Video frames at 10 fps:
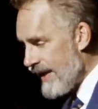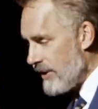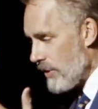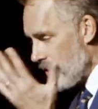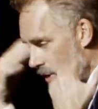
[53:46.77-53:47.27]

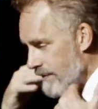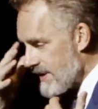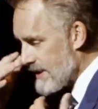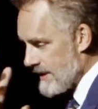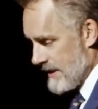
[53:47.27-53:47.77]
then your
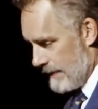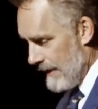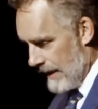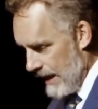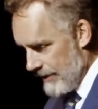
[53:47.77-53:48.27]
nervous
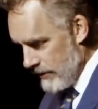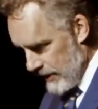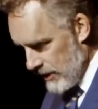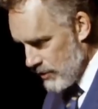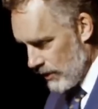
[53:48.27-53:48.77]
system, under
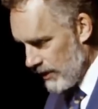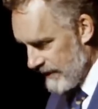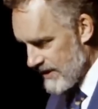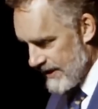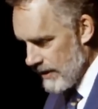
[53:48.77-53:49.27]
the control
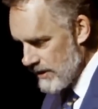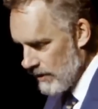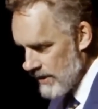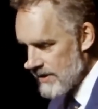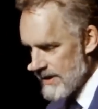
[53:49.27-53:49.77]
of the
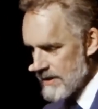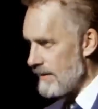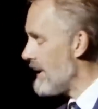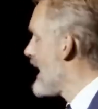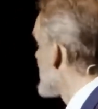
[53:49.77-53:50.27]
serotonin system,